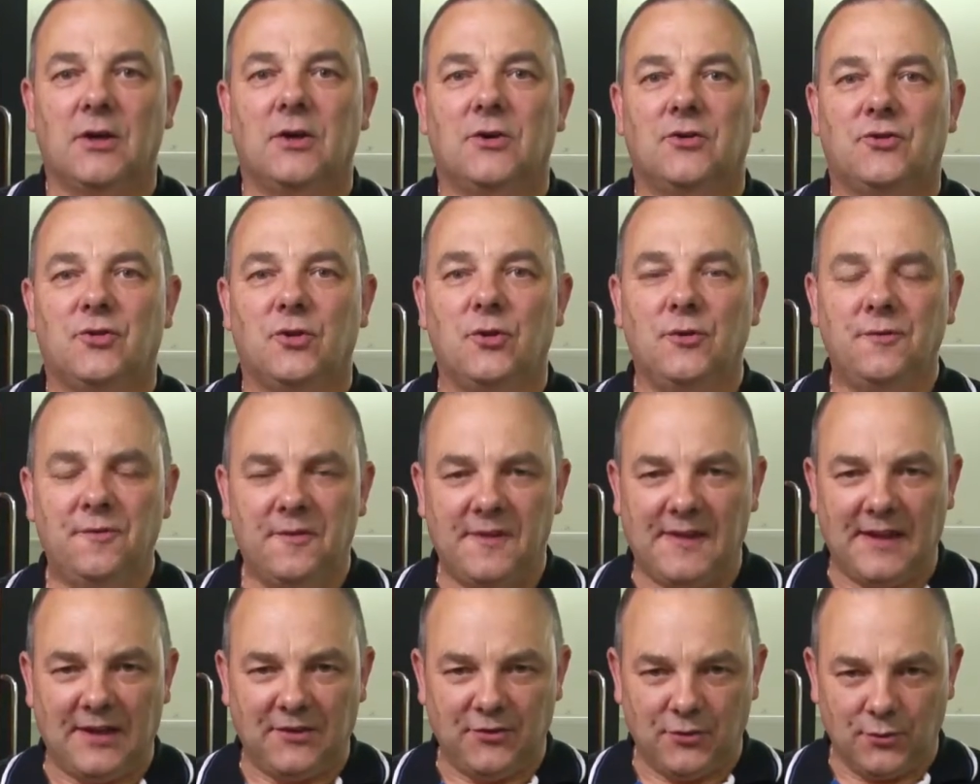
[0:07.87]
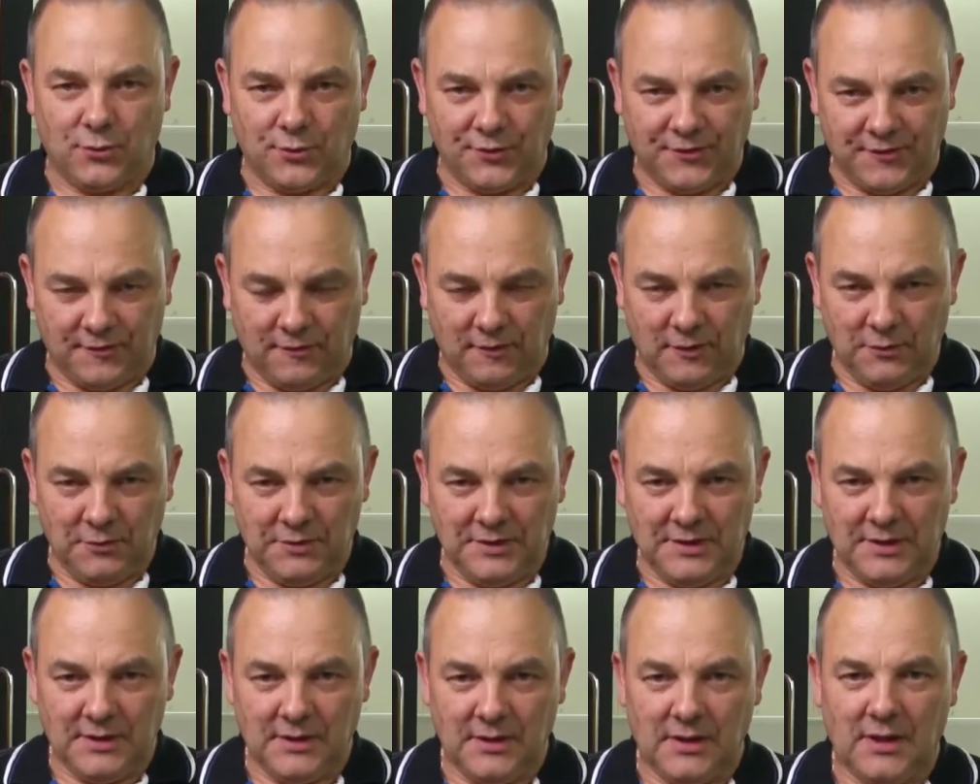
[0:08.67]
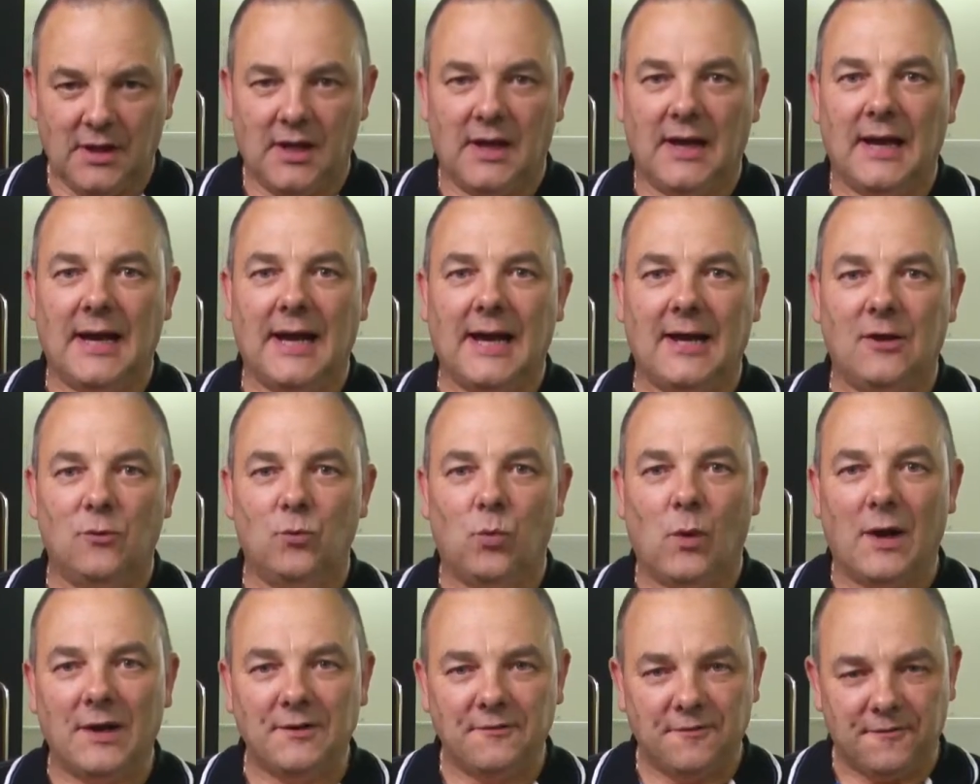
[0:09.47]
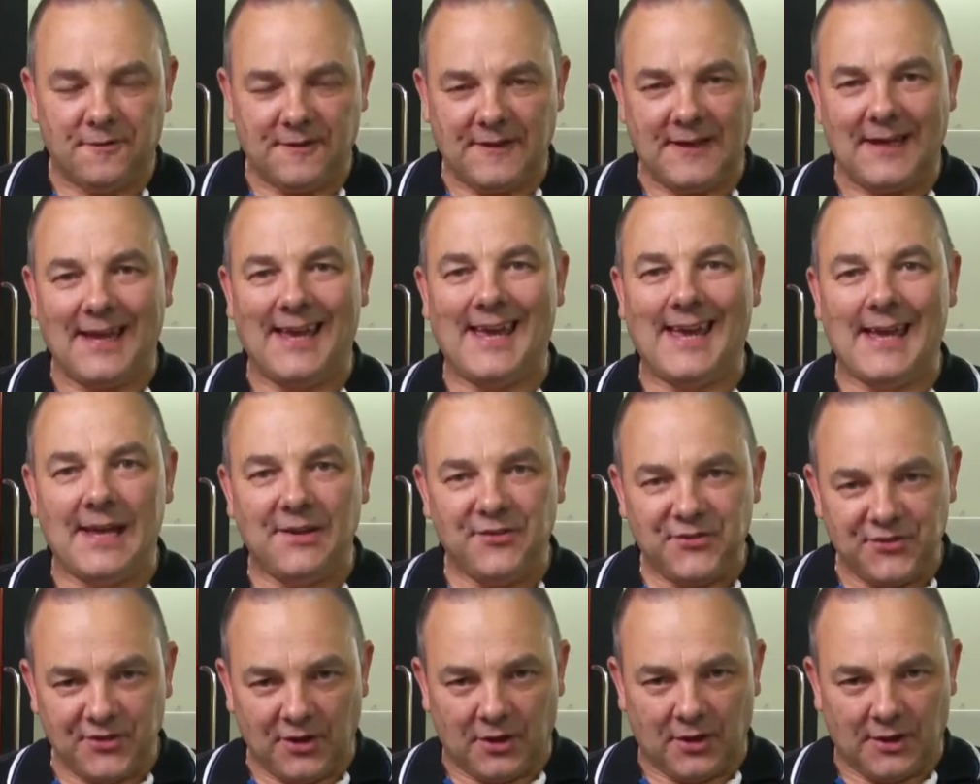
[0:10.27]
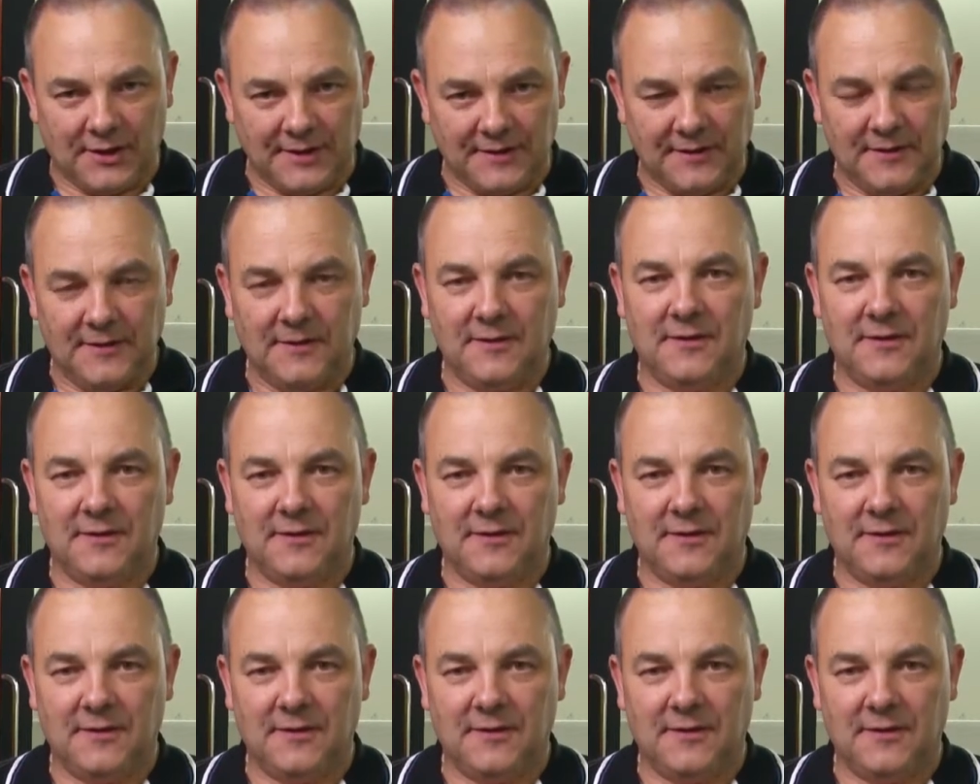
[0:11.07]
2 for the exhaust fluid and 1 for the air side